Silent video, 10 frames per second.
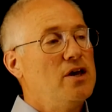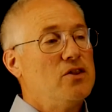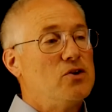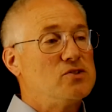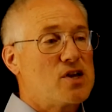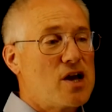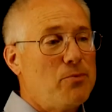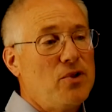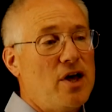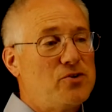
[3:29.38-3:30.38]
There's a
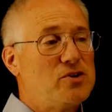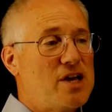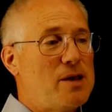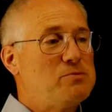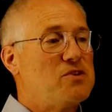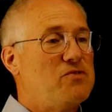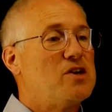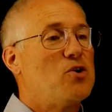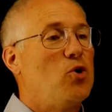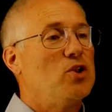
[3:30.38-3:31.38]
couple hundred types of E.
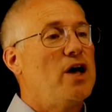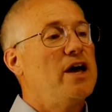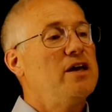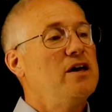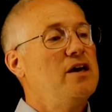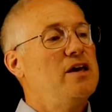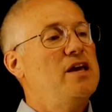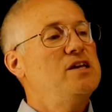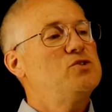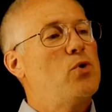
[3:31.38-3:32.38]
coli,
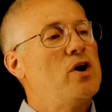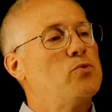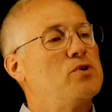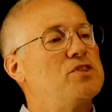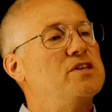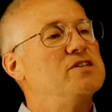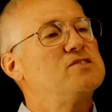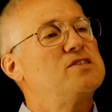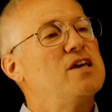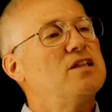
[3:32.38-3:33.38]
each one with a
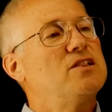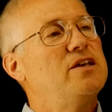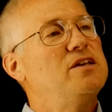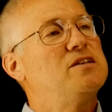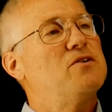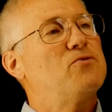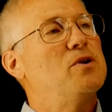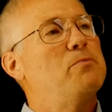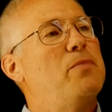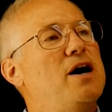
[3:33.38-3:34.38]
distinctly
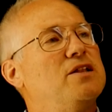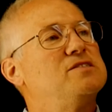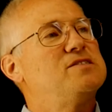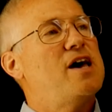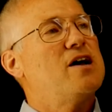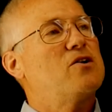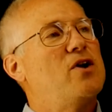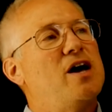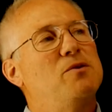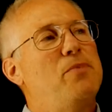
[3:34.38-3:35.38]
different
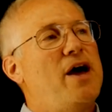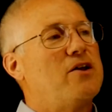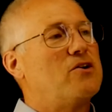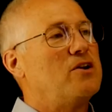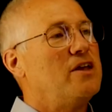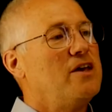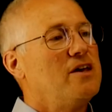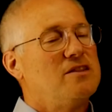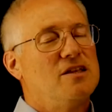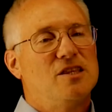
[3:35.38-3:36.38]
polysaccharide pattern
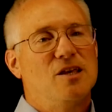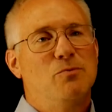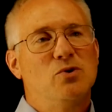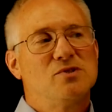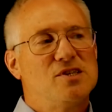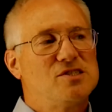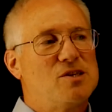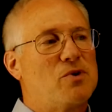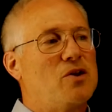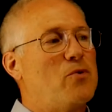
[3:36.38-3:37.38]
that the immune
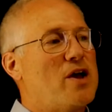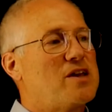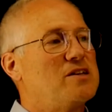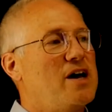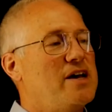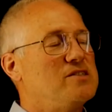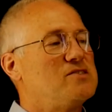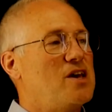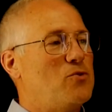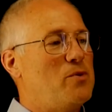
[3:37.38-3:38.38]
system can recognize
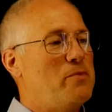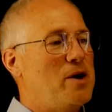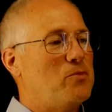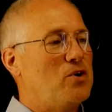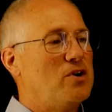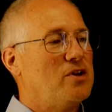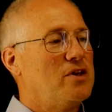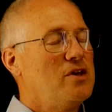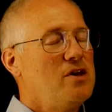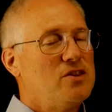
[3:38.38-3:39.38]
and remember.
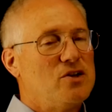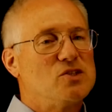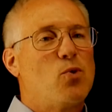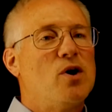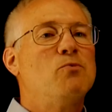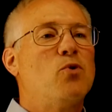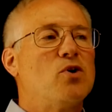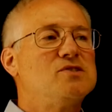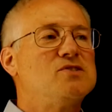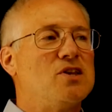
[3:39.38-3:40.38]
There's one
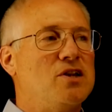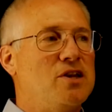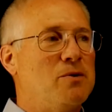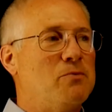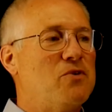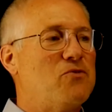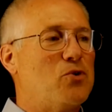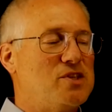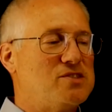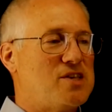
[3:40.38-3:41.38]
more synonym for
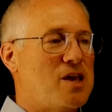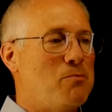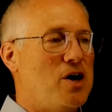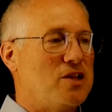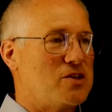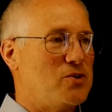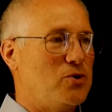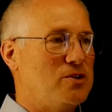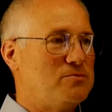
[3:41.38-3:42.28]
the same molecule.